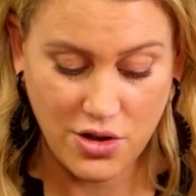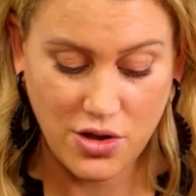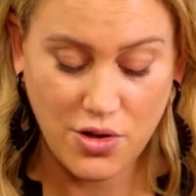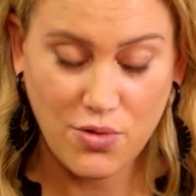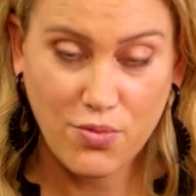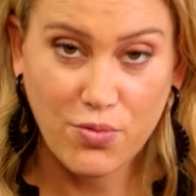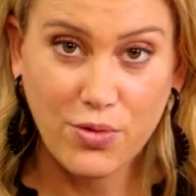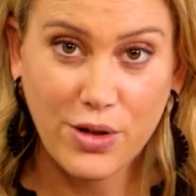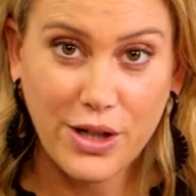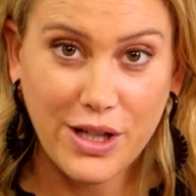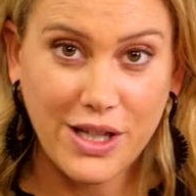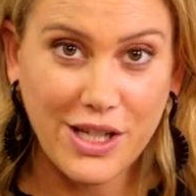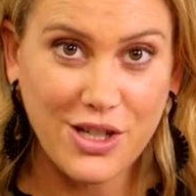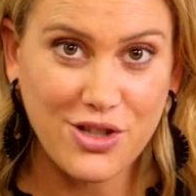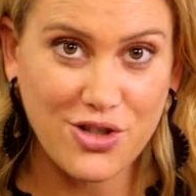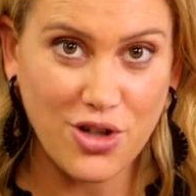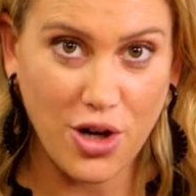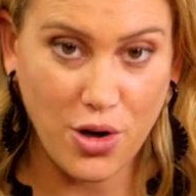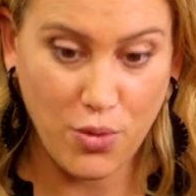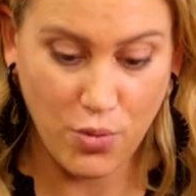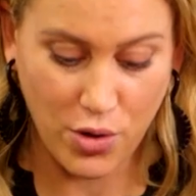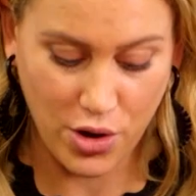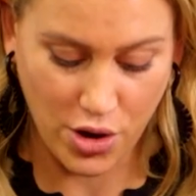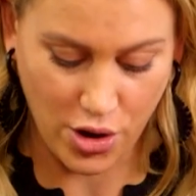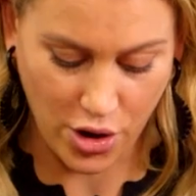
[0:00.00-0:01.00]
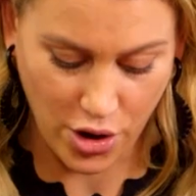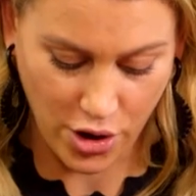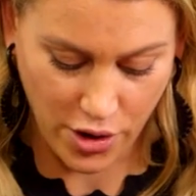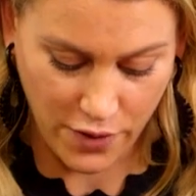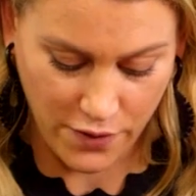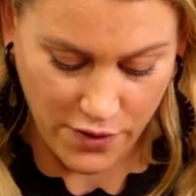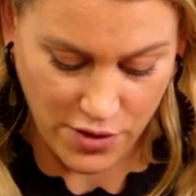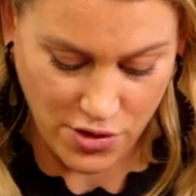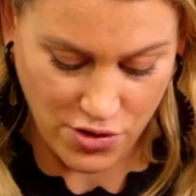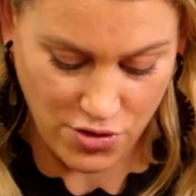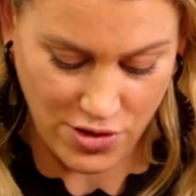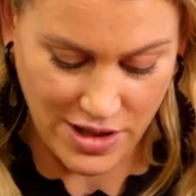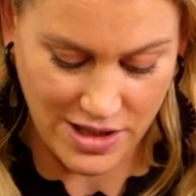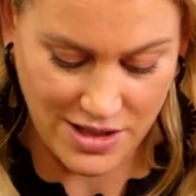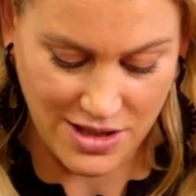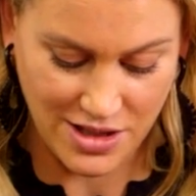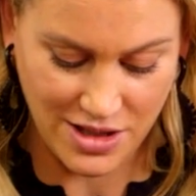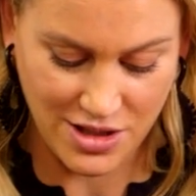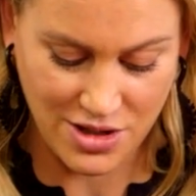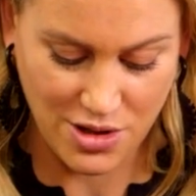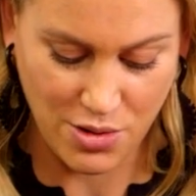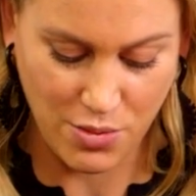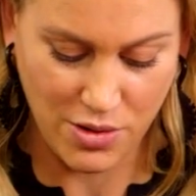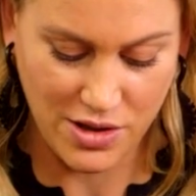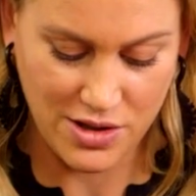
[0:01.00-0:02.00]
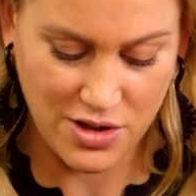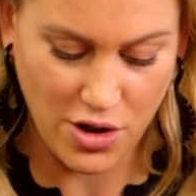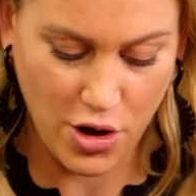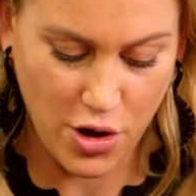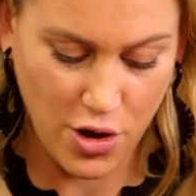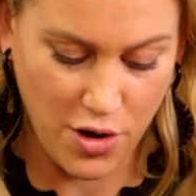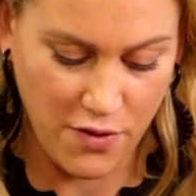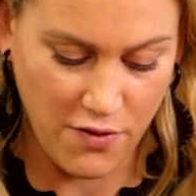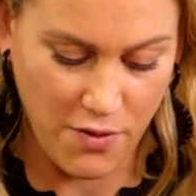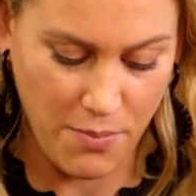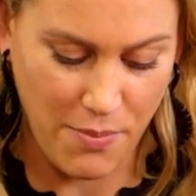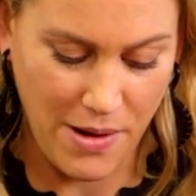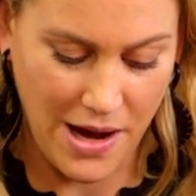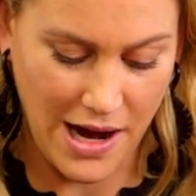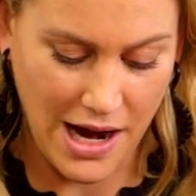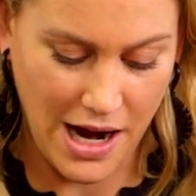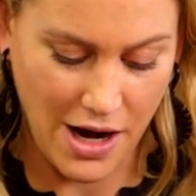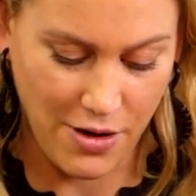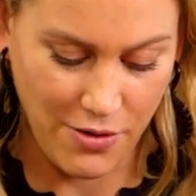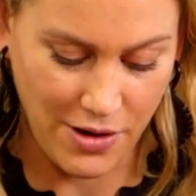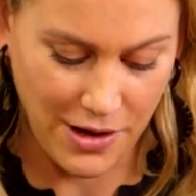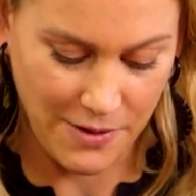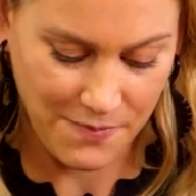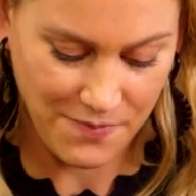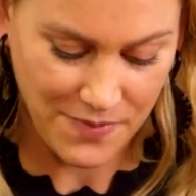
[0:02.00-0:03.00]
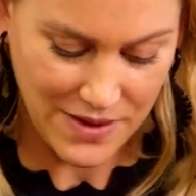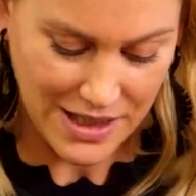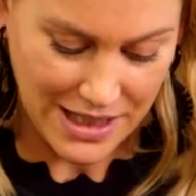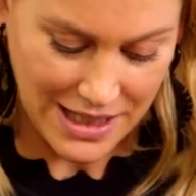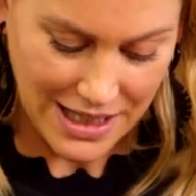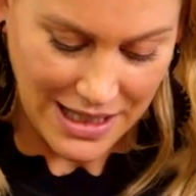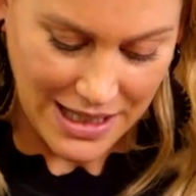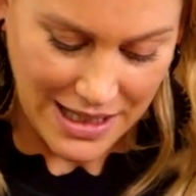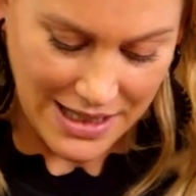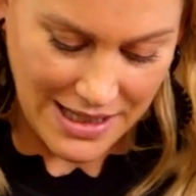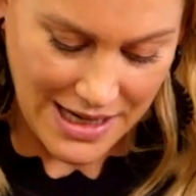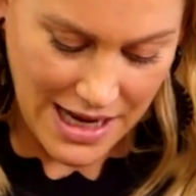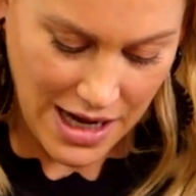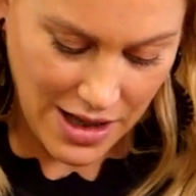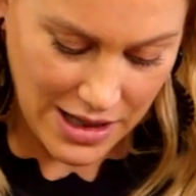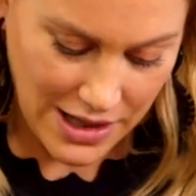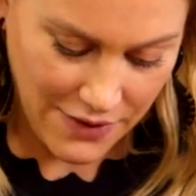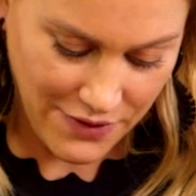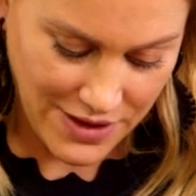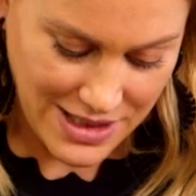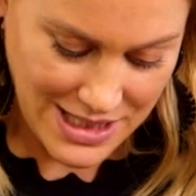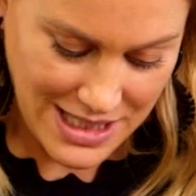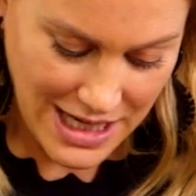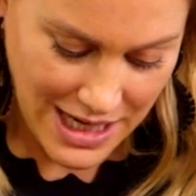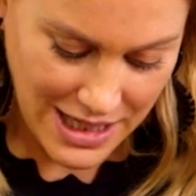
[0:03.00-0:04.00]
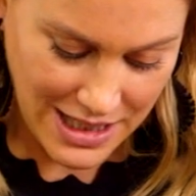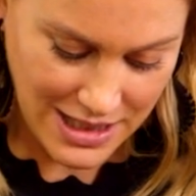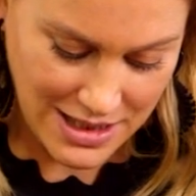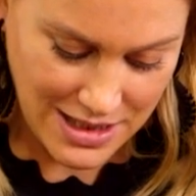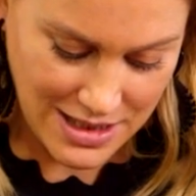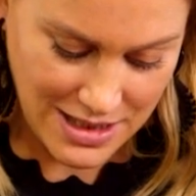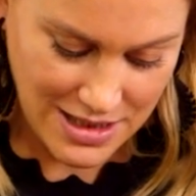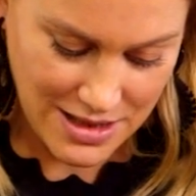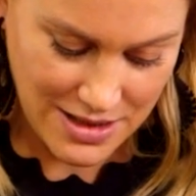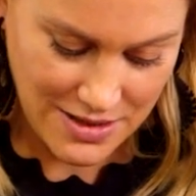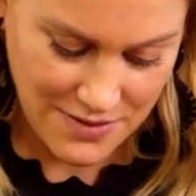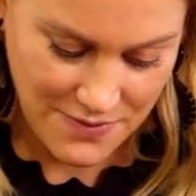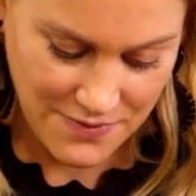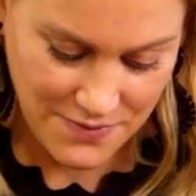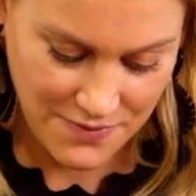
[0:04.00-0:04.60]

you really don't want to overdress it so it's overpowering. Now I'll have a taste.